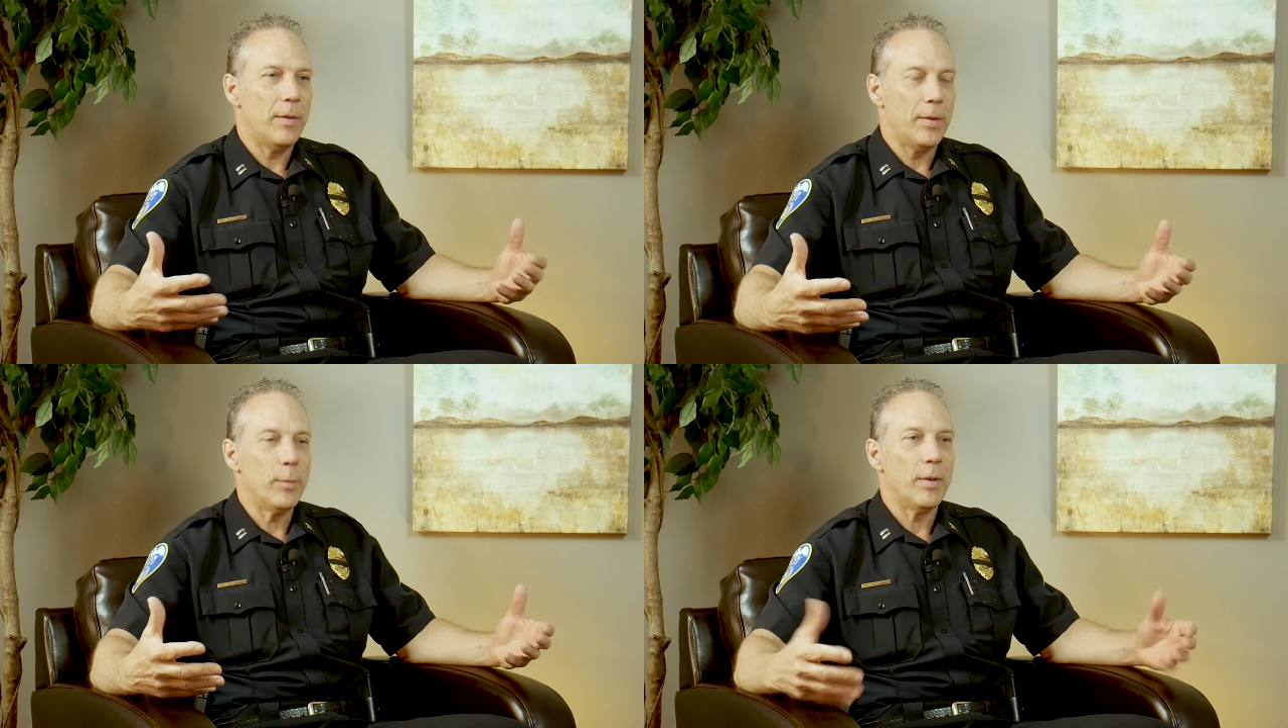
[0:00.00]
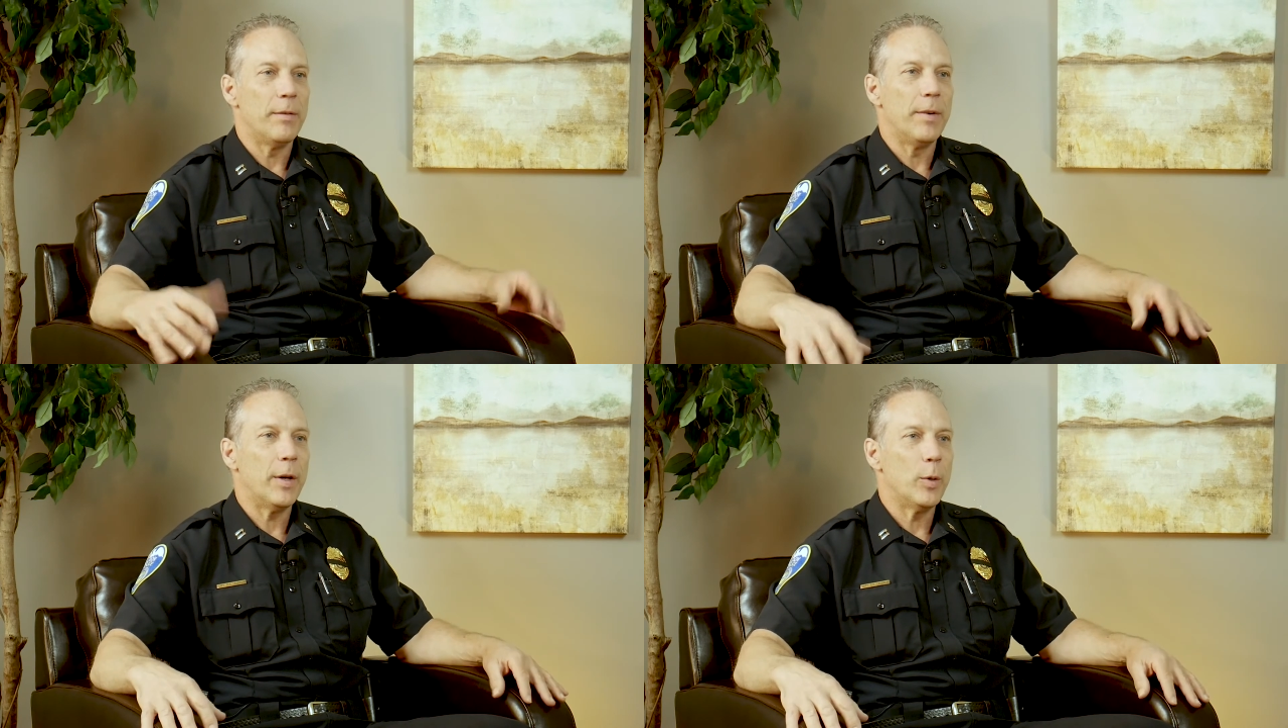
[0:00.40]
some of
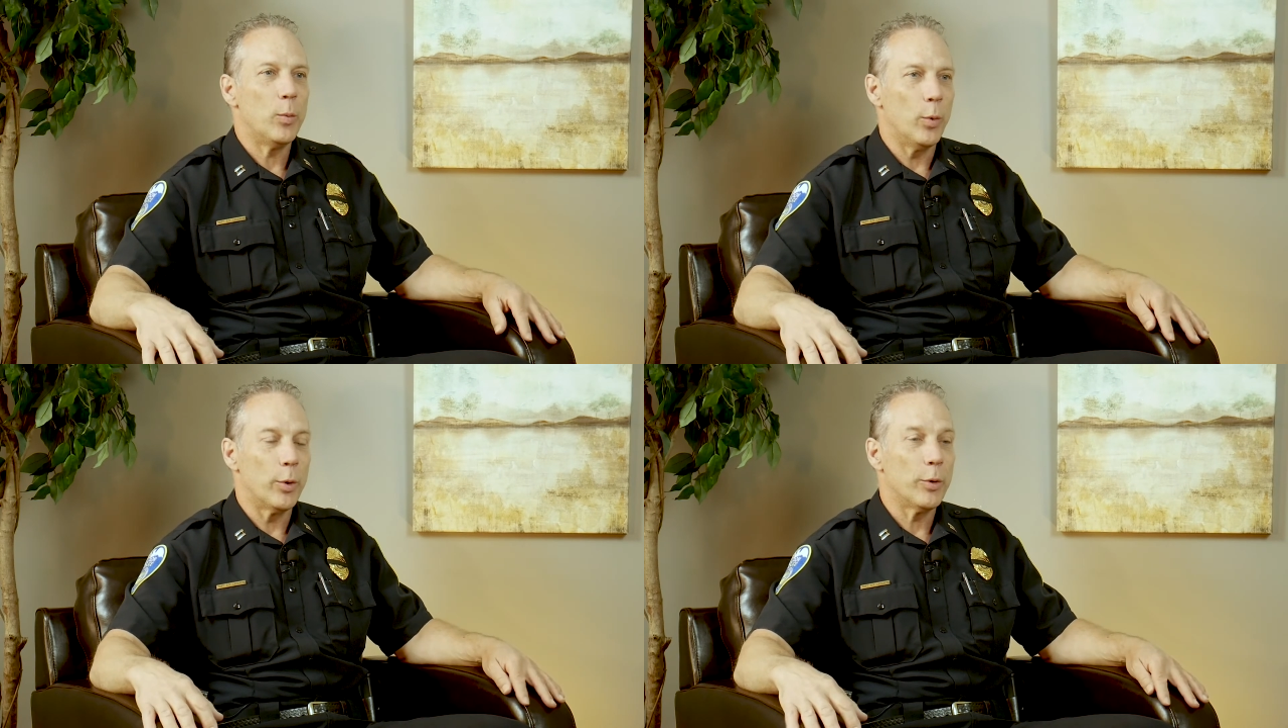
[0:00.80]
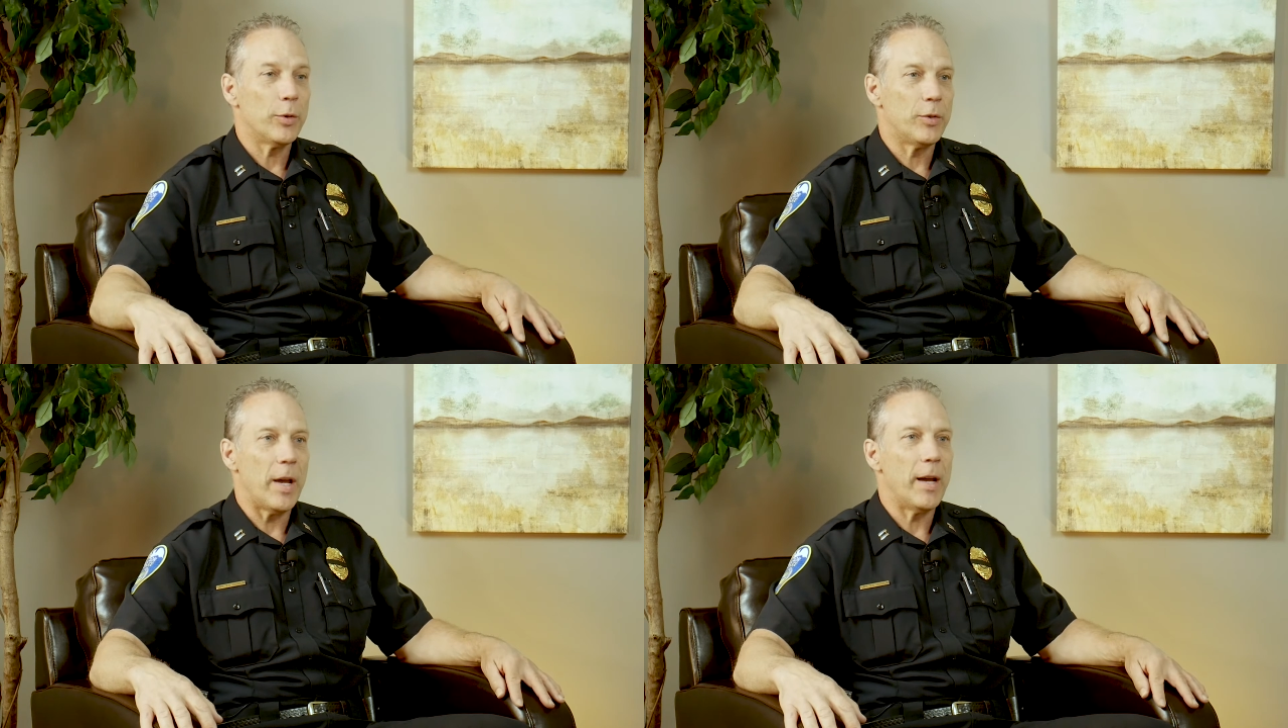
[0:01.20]
the very
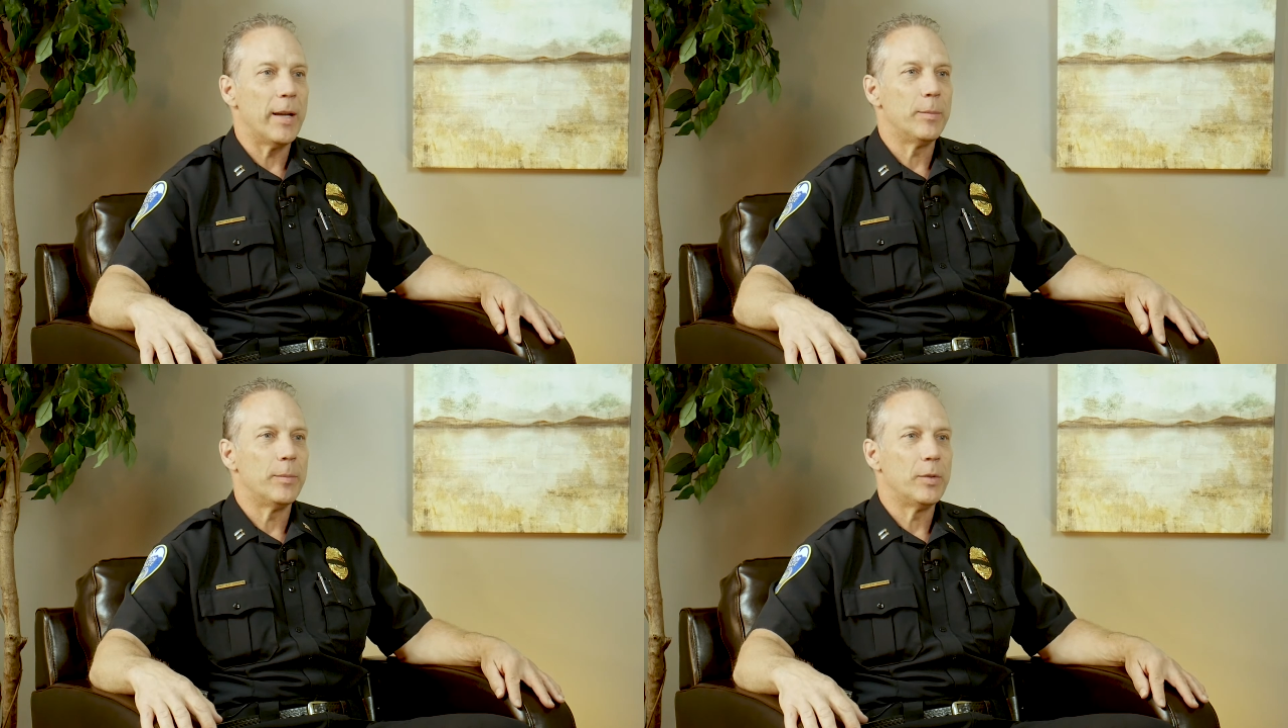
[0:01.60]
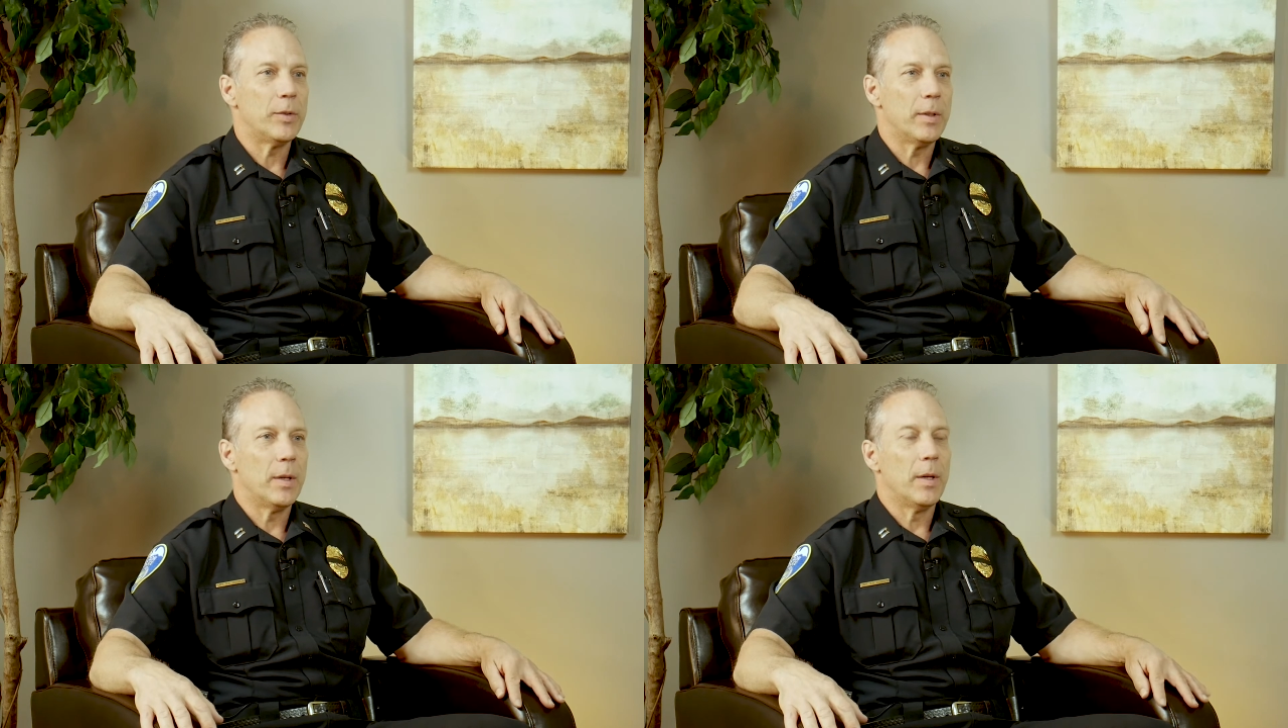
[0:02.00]
worst
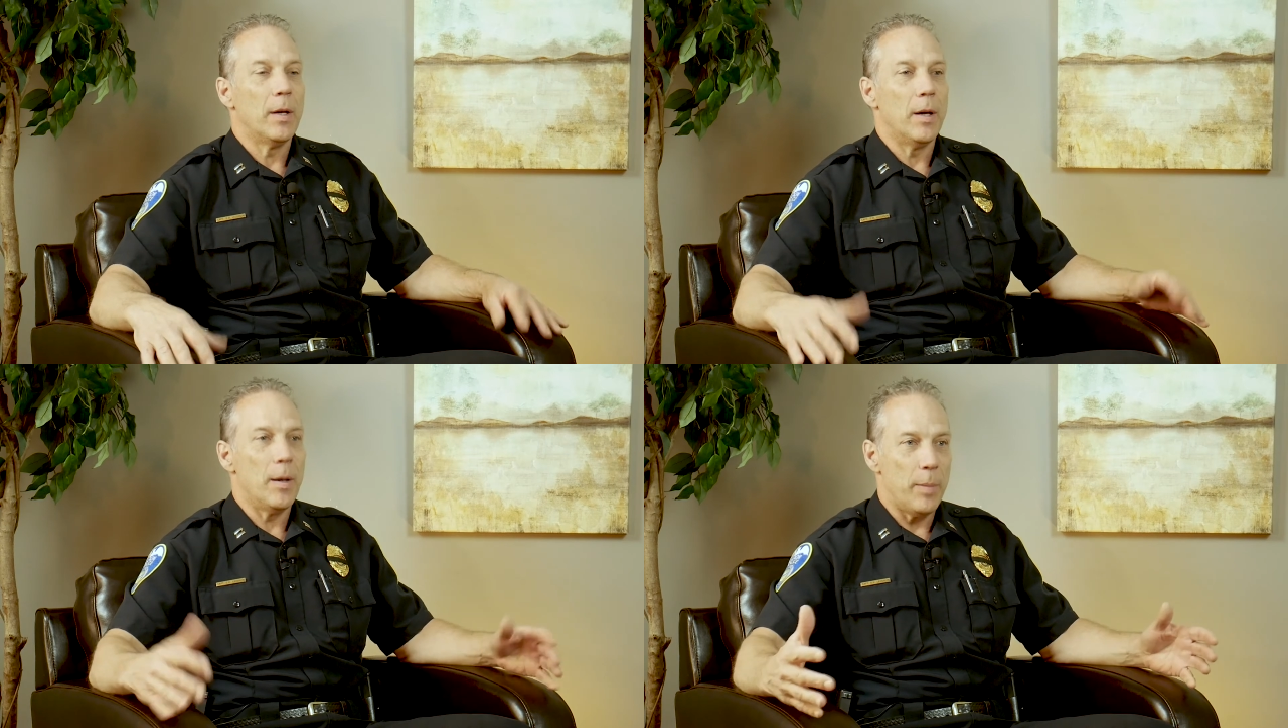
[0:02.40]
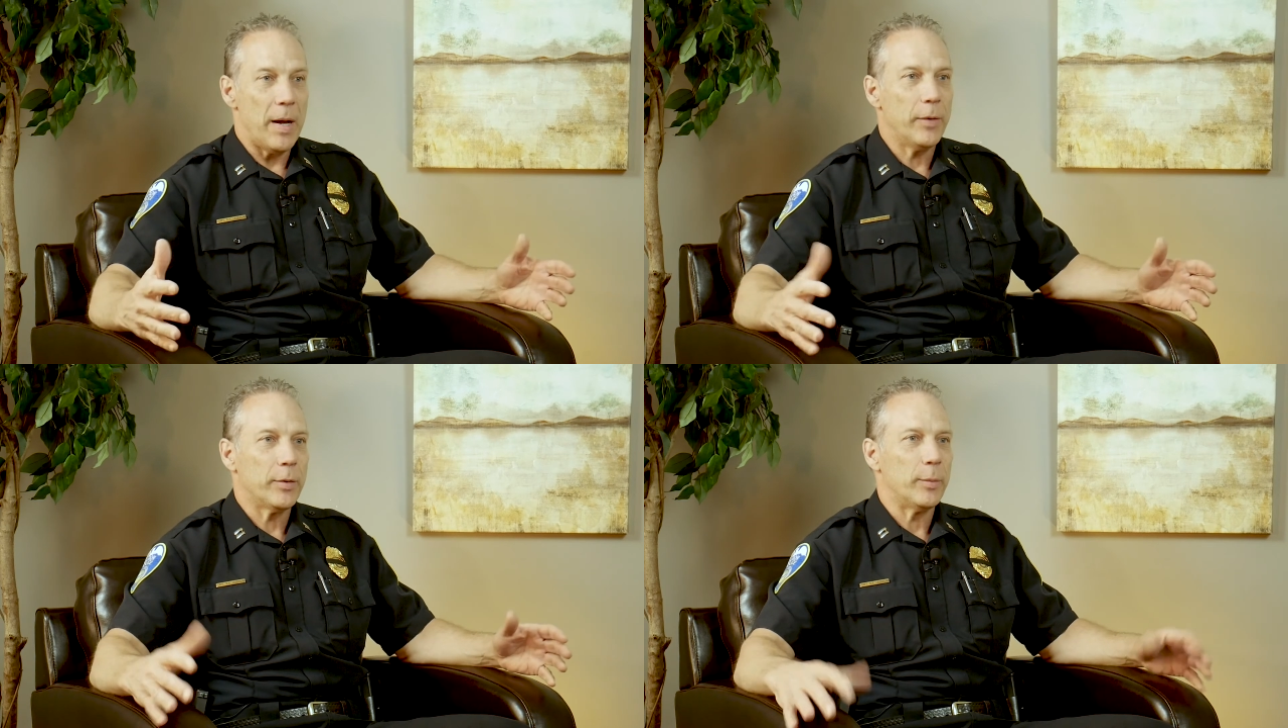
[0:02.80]
times um,
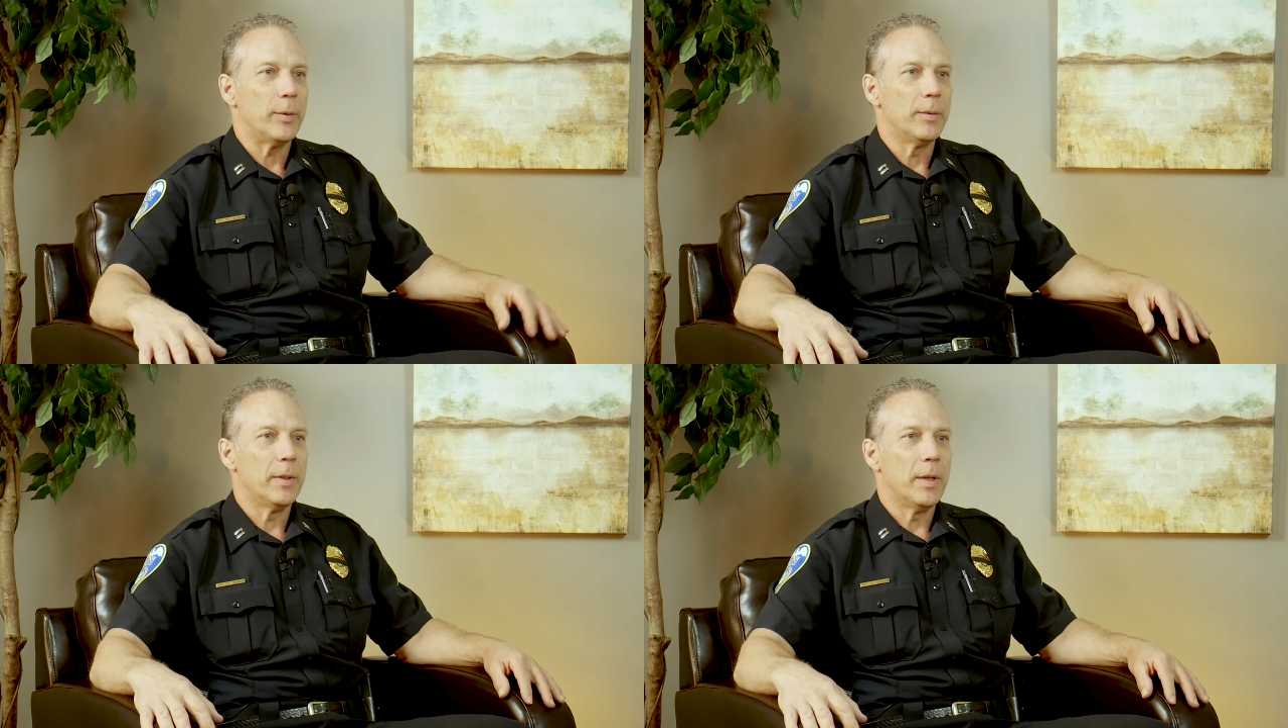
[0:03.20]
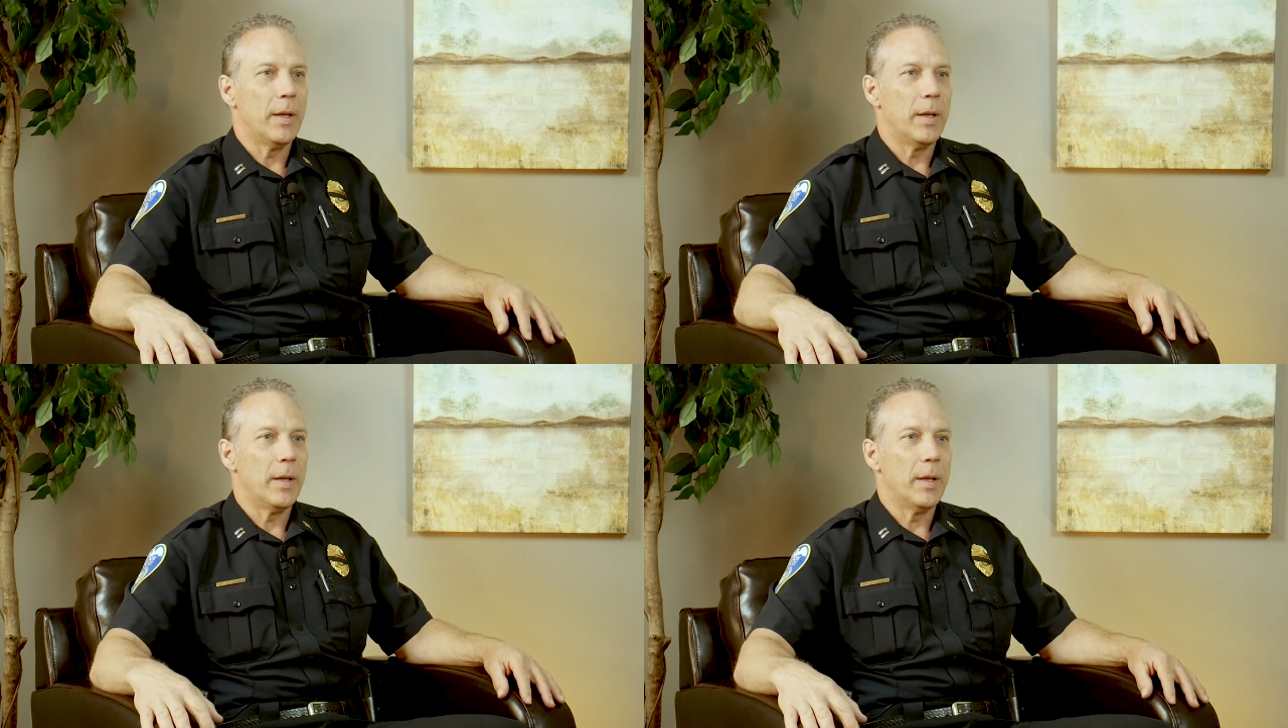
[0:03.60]
possible.